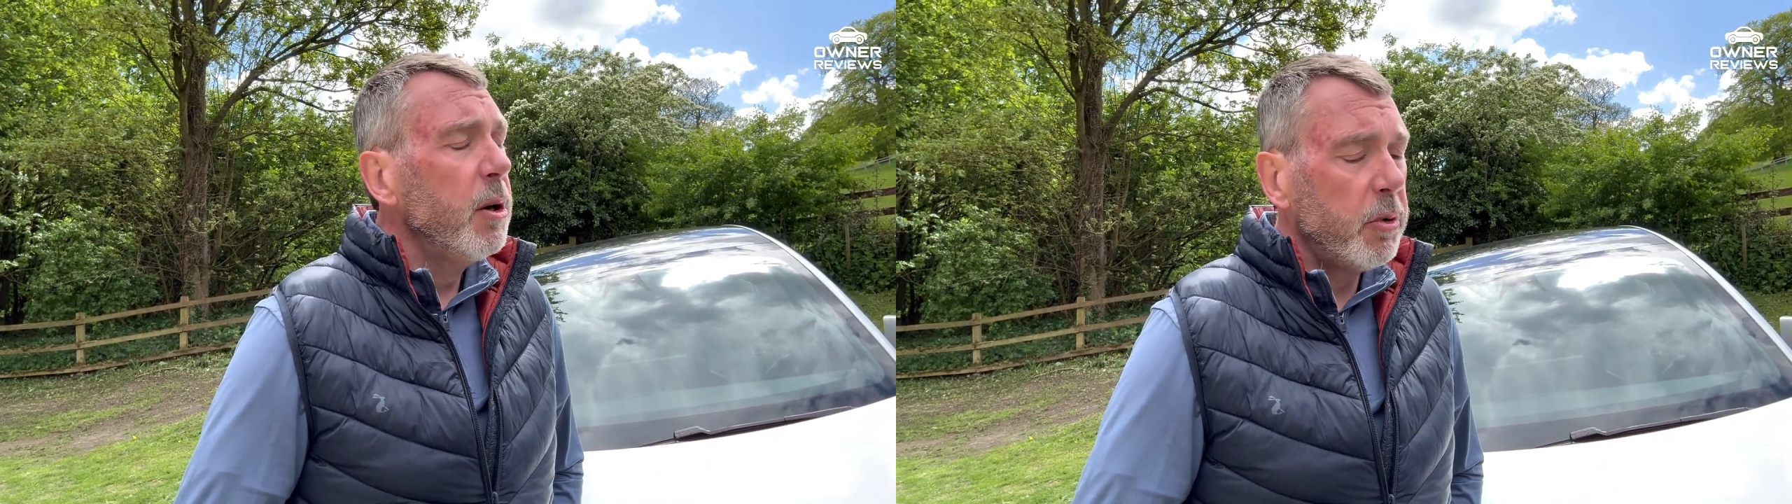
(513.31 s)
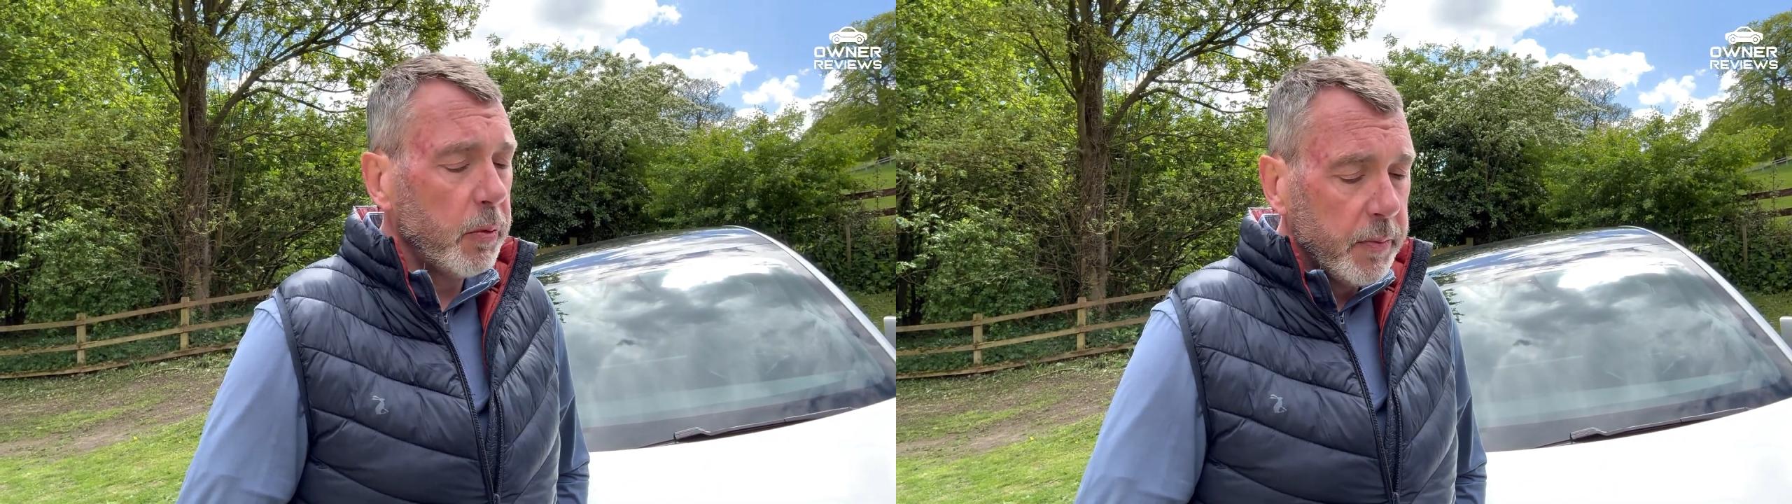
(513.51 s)

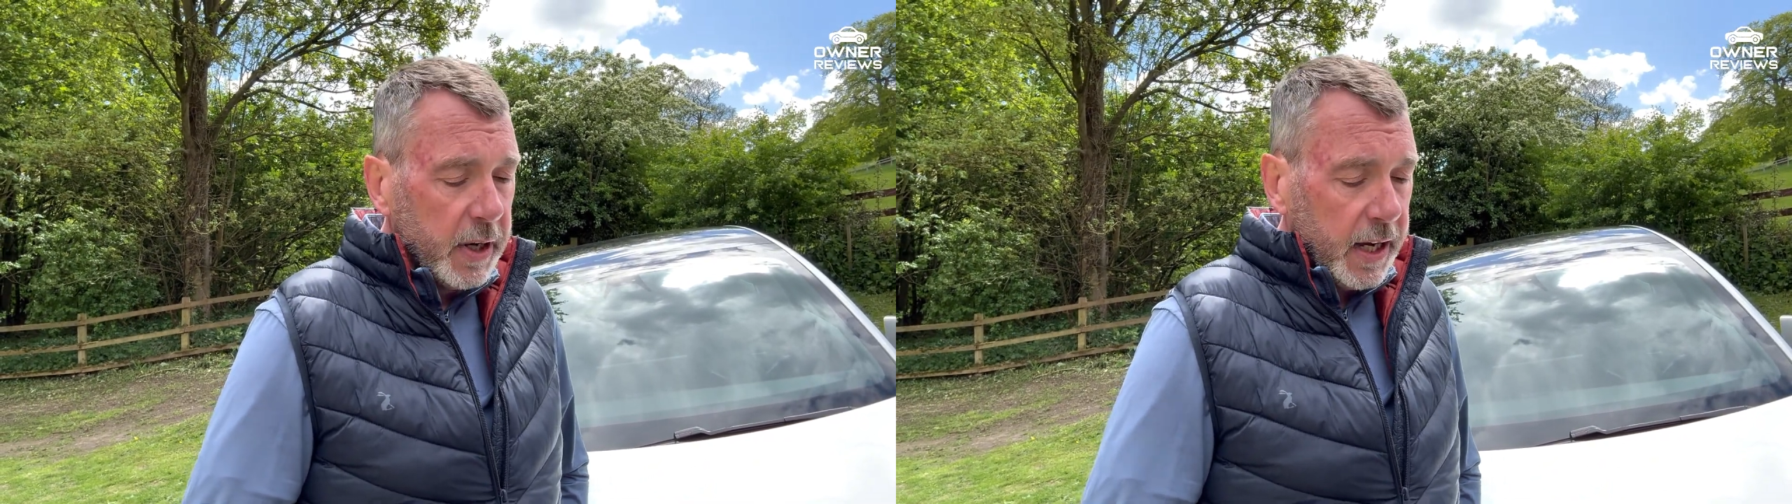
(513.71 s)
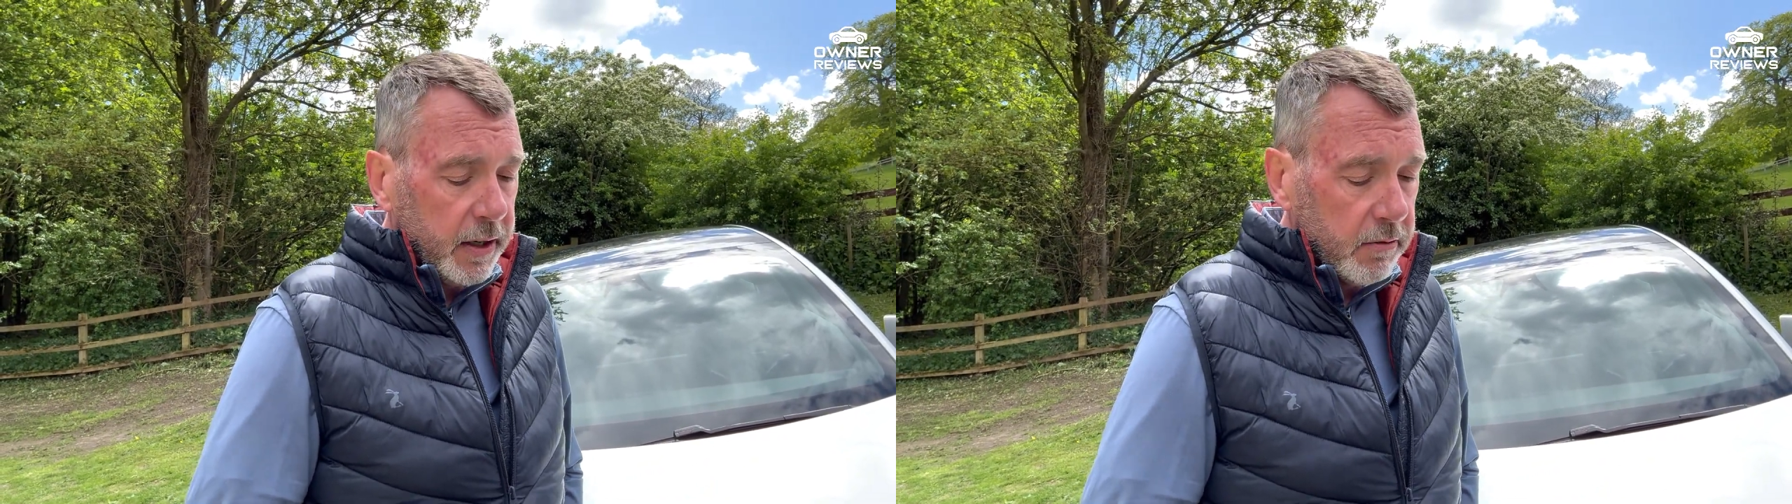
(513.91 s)
but when we
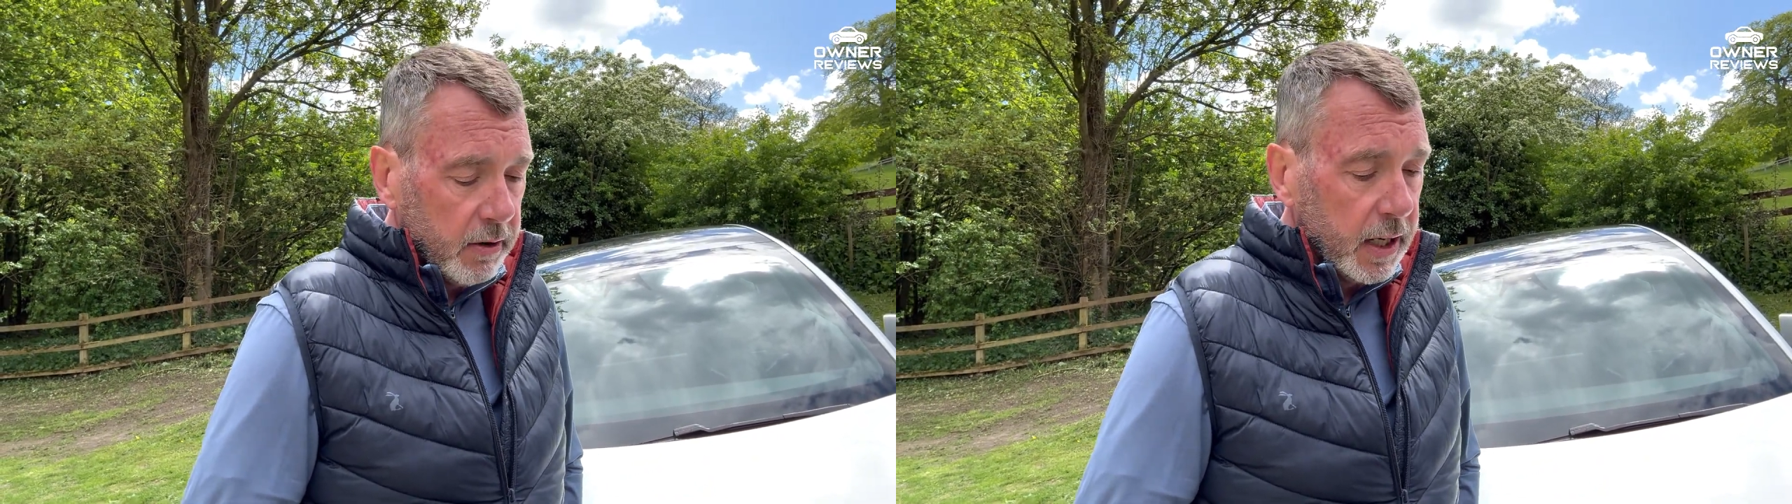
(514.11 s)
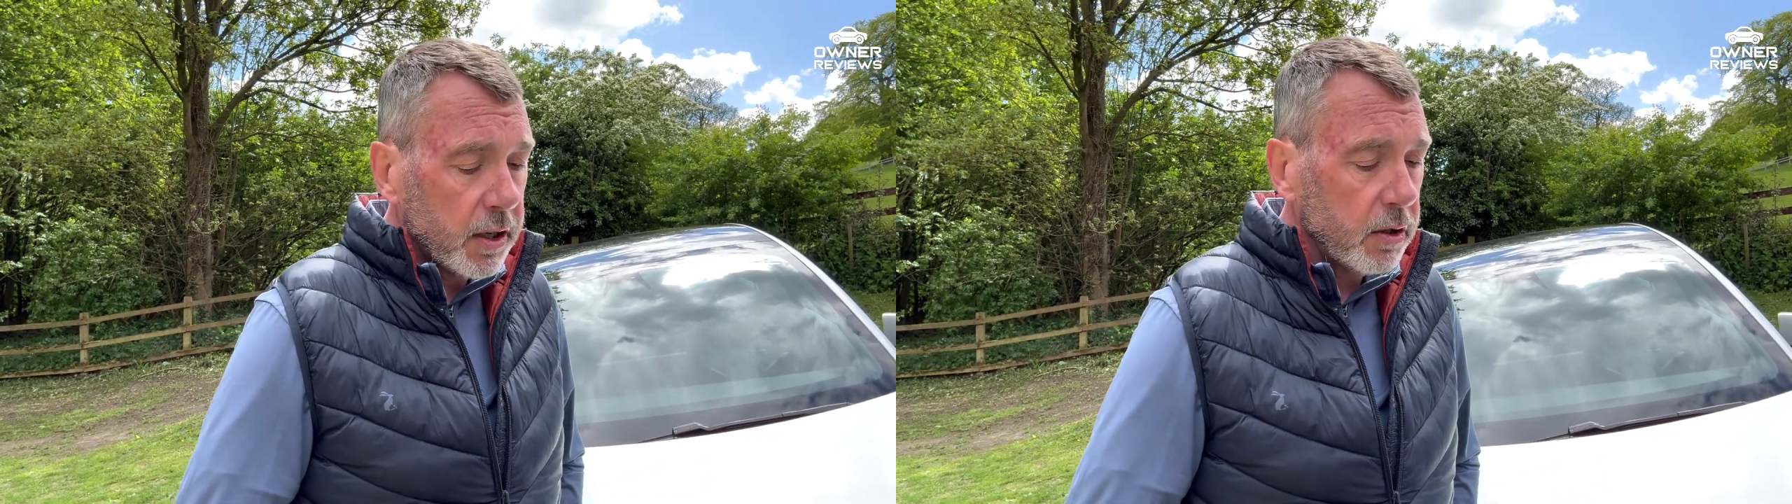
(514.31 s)
had the
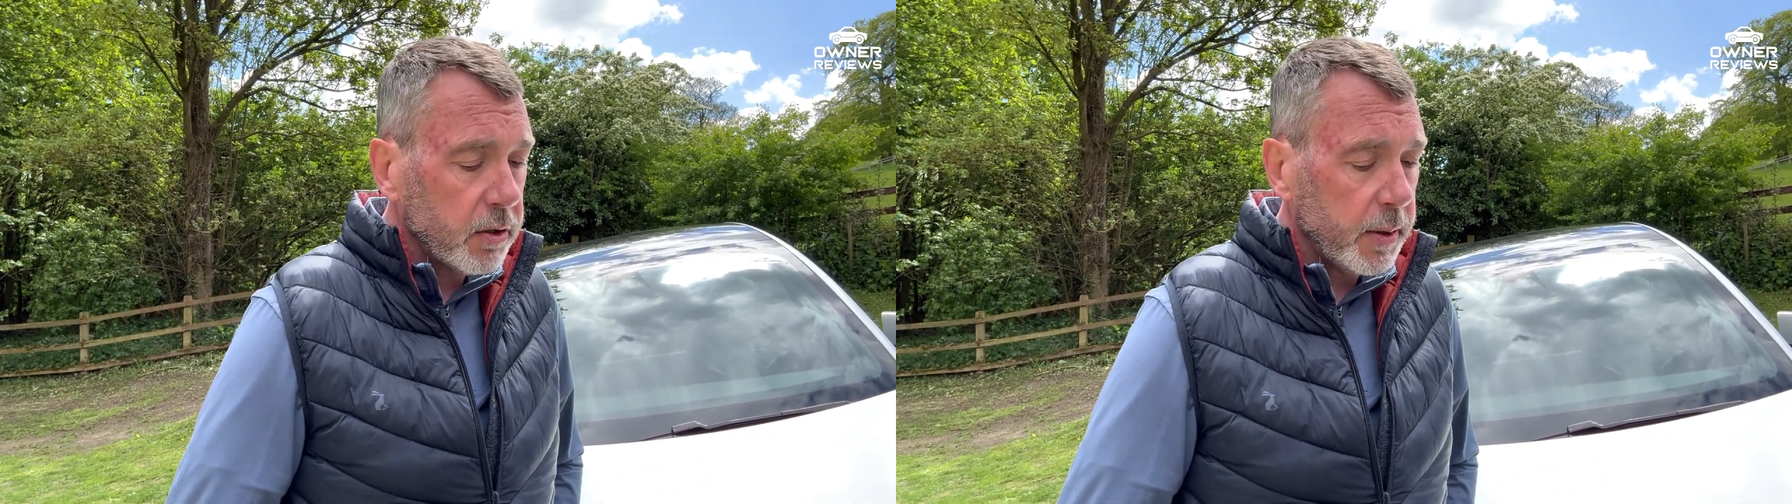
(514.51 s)
really cold